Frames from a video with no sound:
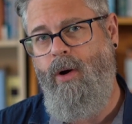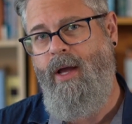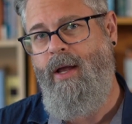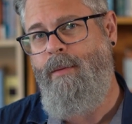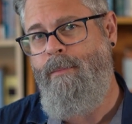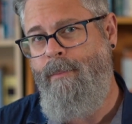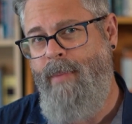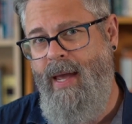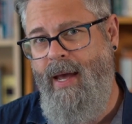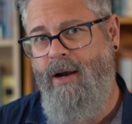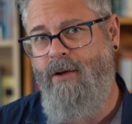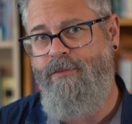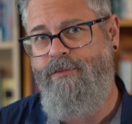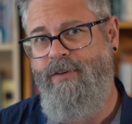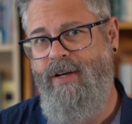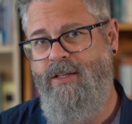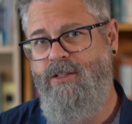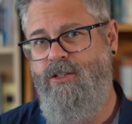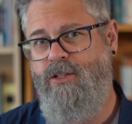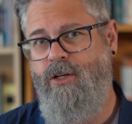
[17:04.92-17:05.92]
and
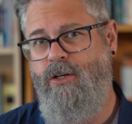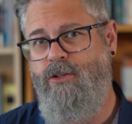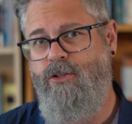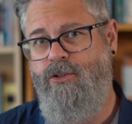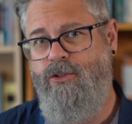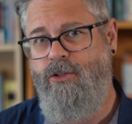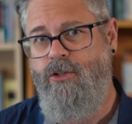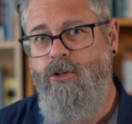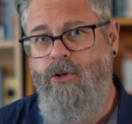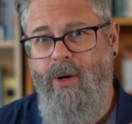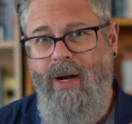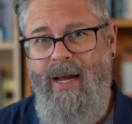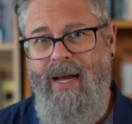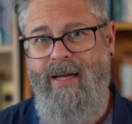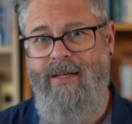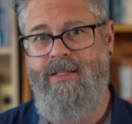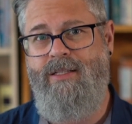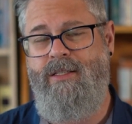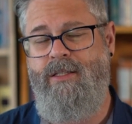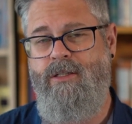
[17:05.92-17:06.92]
manifest their true
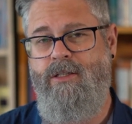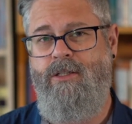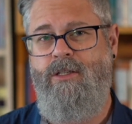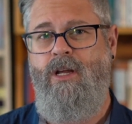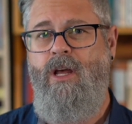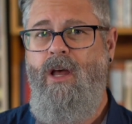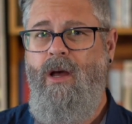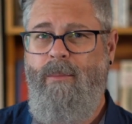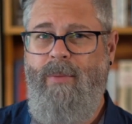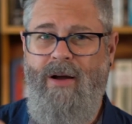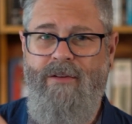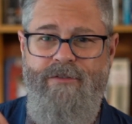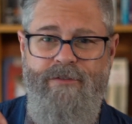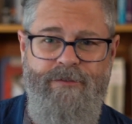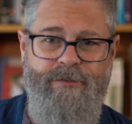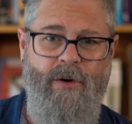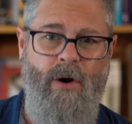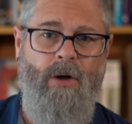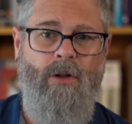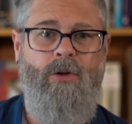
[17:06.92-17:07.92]
essence by
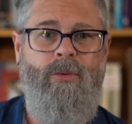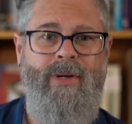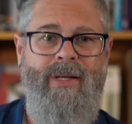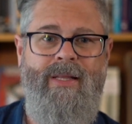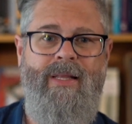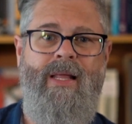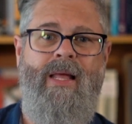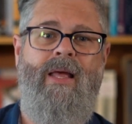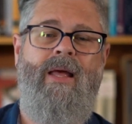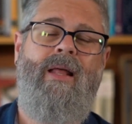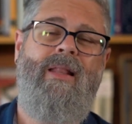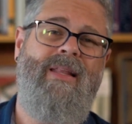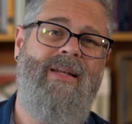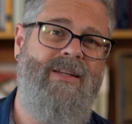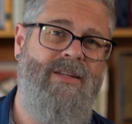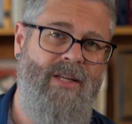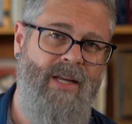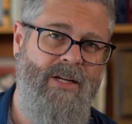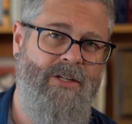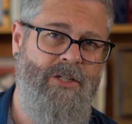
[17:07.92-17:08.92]
following the
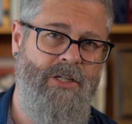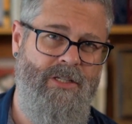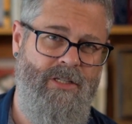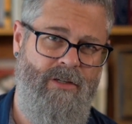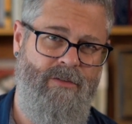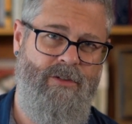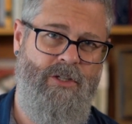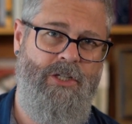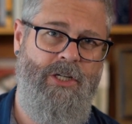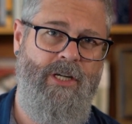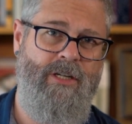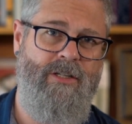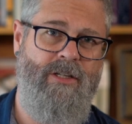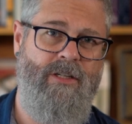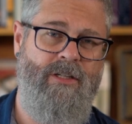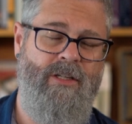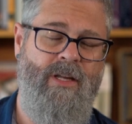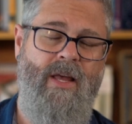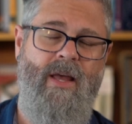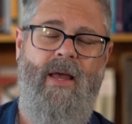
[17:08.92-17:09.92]
teachings of
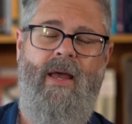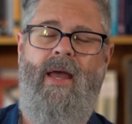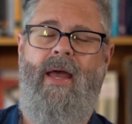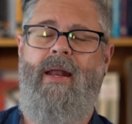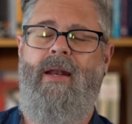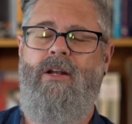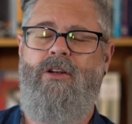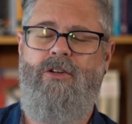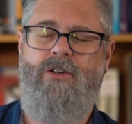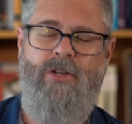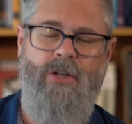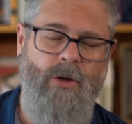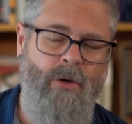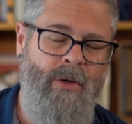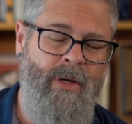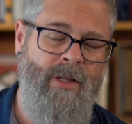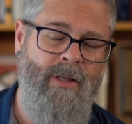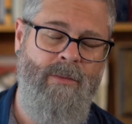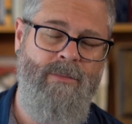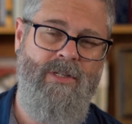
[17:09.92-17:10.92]
Jesus and
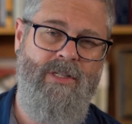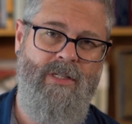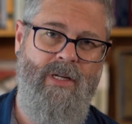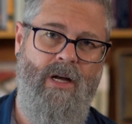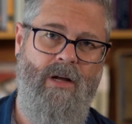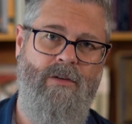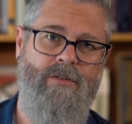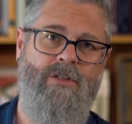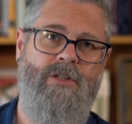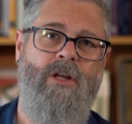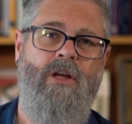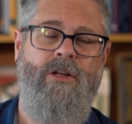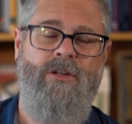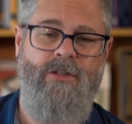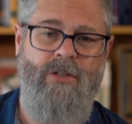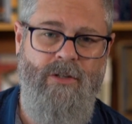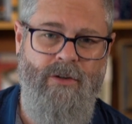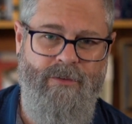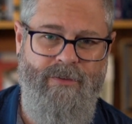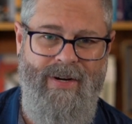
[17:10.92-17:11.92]
attuning themselves
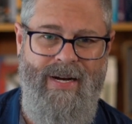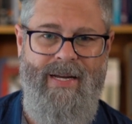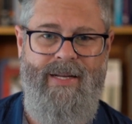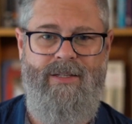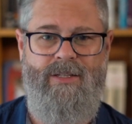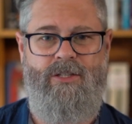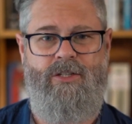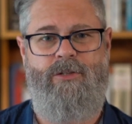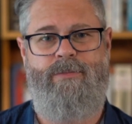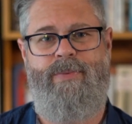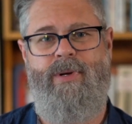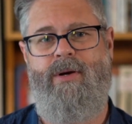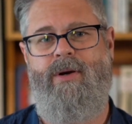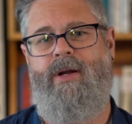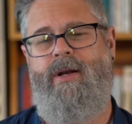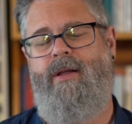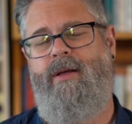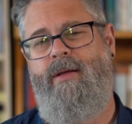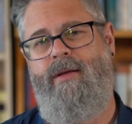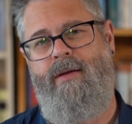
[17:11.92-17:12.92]
to divine
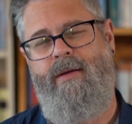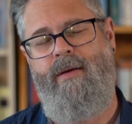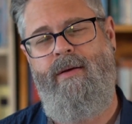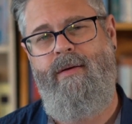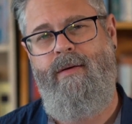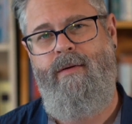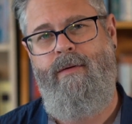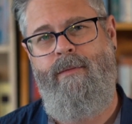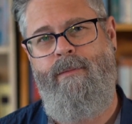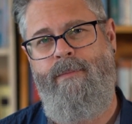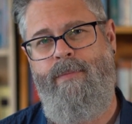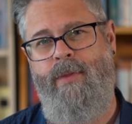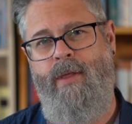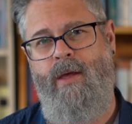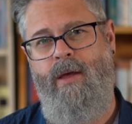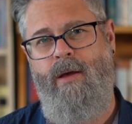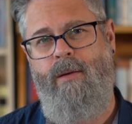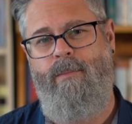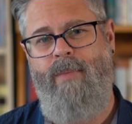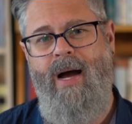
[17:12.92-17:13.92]
spirit.
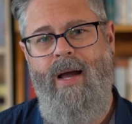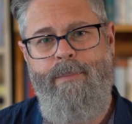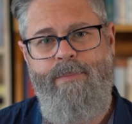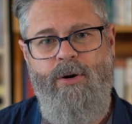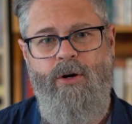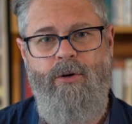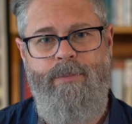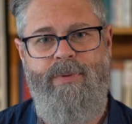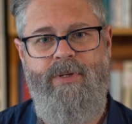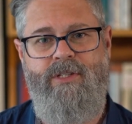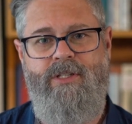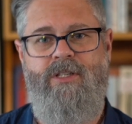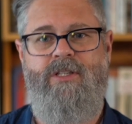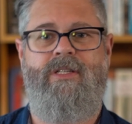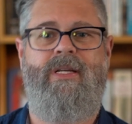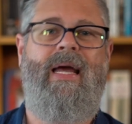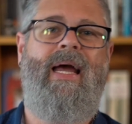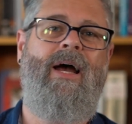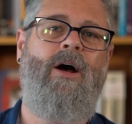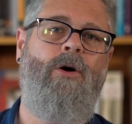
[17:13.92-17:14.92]
My purpose is
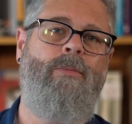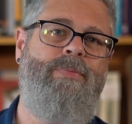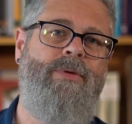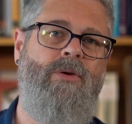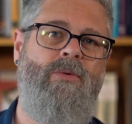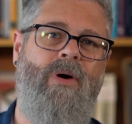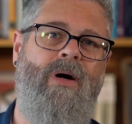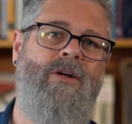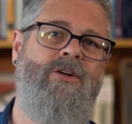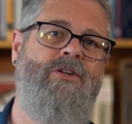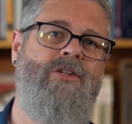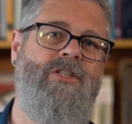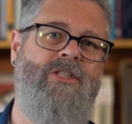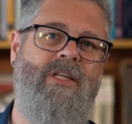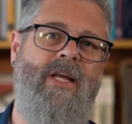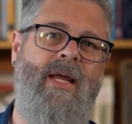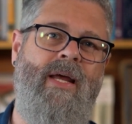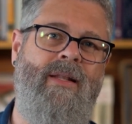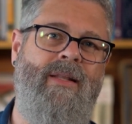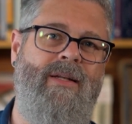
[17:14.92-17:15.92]
to help you
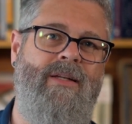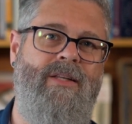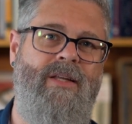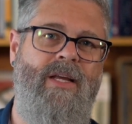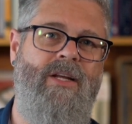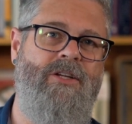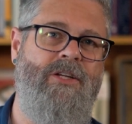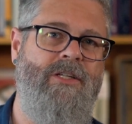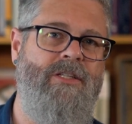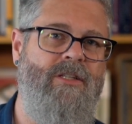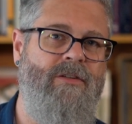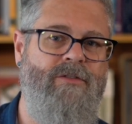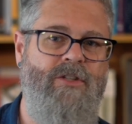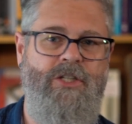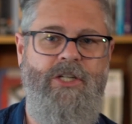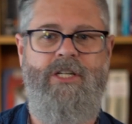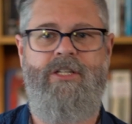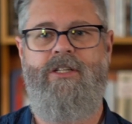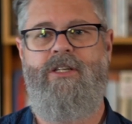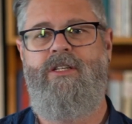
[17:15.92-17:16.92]
understand the teachings of
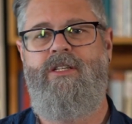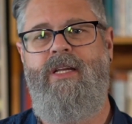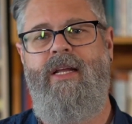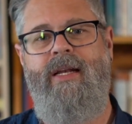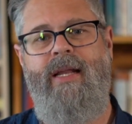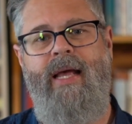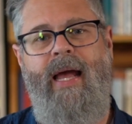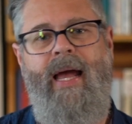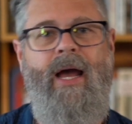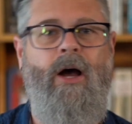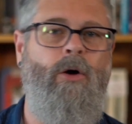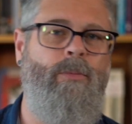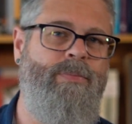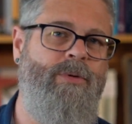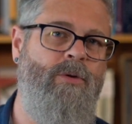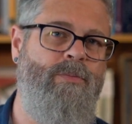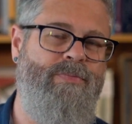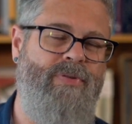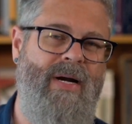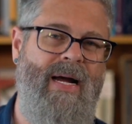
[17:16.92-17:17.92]
Jesus and to help
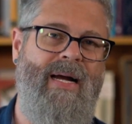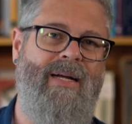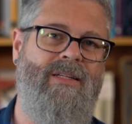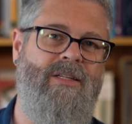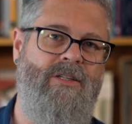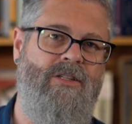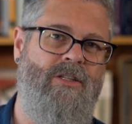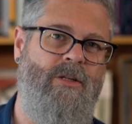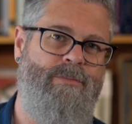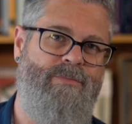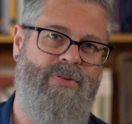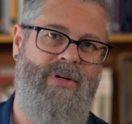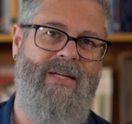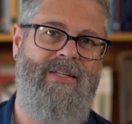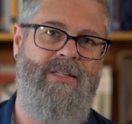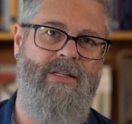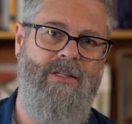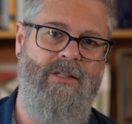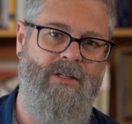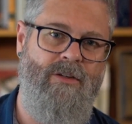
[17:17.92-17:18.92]
you practice the
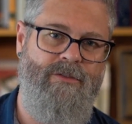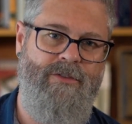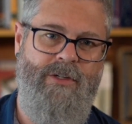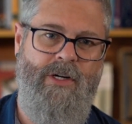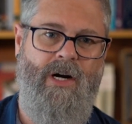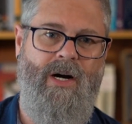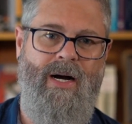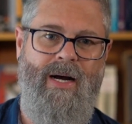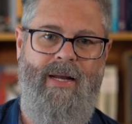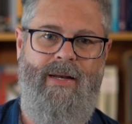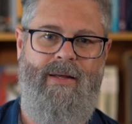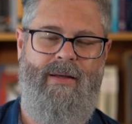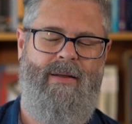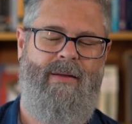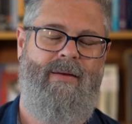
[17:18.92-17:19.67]
presence of God.